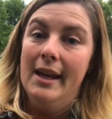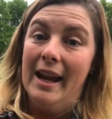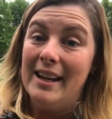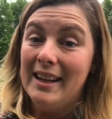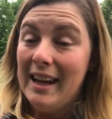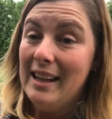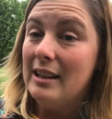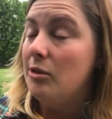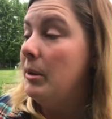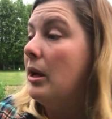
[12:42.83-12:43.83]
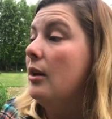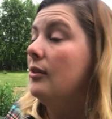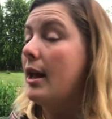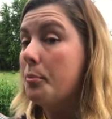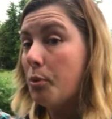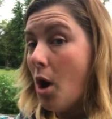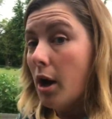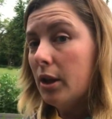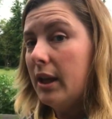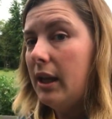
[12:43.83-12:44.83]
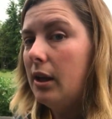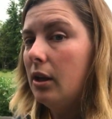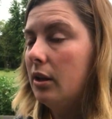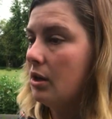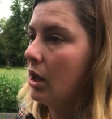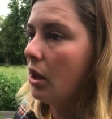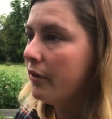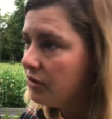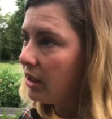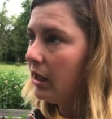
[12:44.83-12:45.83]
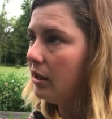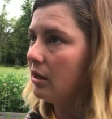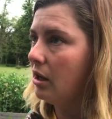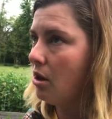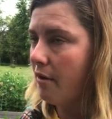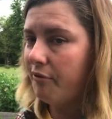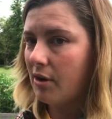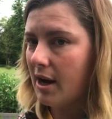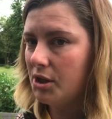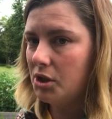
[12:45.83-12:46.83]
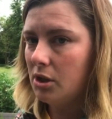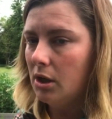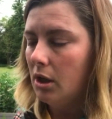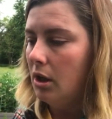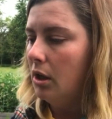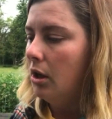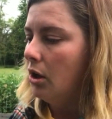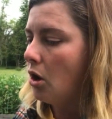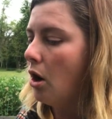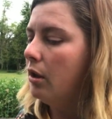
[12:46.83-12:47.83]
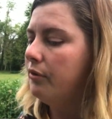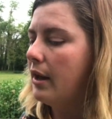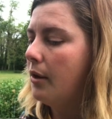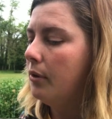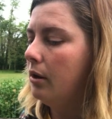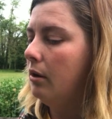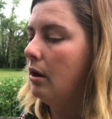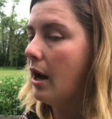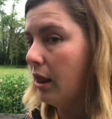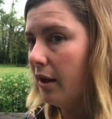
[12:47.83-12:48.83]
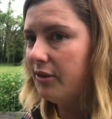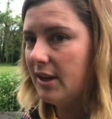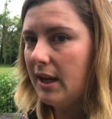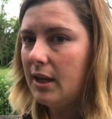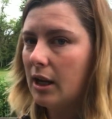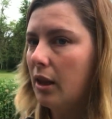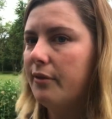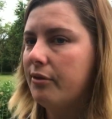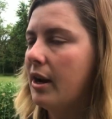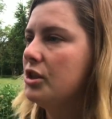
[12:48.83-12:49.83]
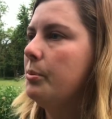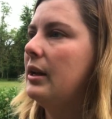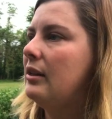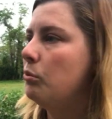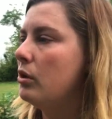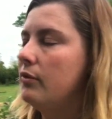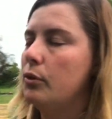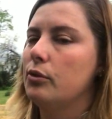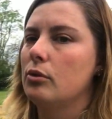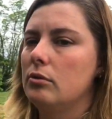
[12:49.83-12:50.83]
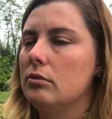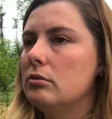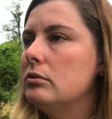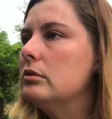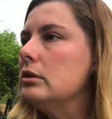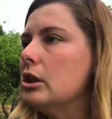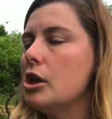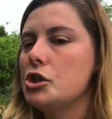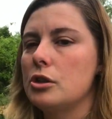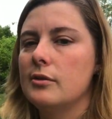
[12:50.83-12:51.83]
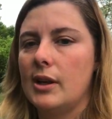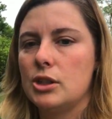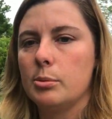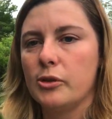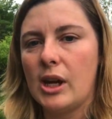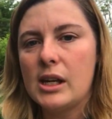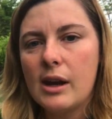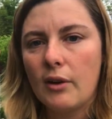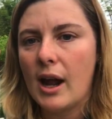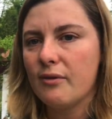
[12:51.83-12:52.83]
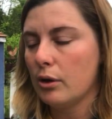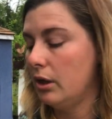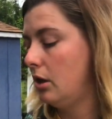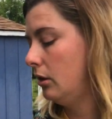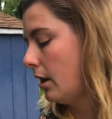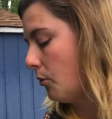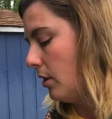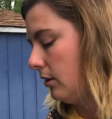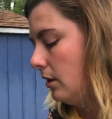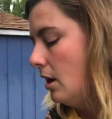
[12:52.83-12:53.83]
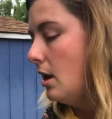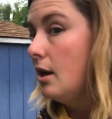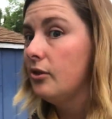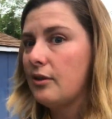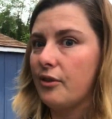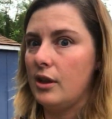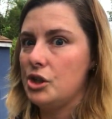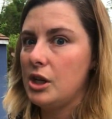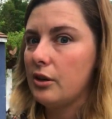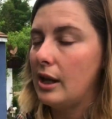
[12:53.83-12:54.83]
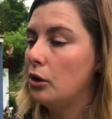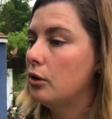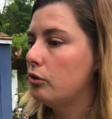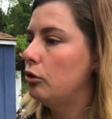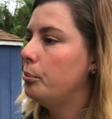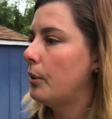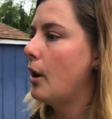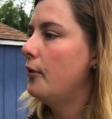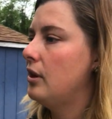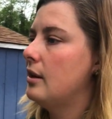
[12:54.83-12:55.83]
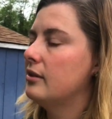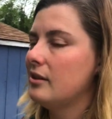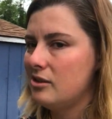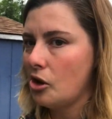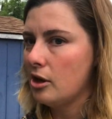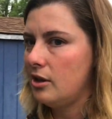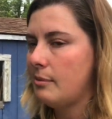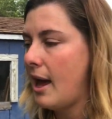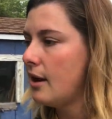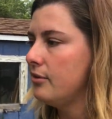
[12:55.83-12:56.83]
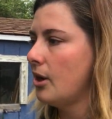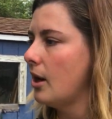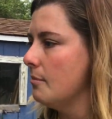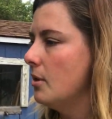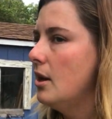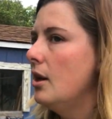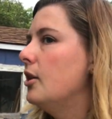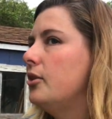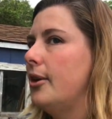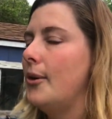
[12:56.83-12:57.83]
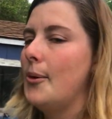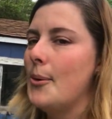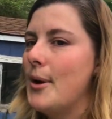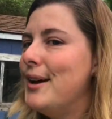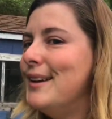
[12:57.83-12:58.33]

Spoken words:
And again, that's because like broccoli that I love to eat and I love fresh. Cauliflower, I love to eat, I love fresh. But it's one of those gosh darn vegetables that I never have really good luck with. Except for this year, they look super healthy because I started them ahead of time. So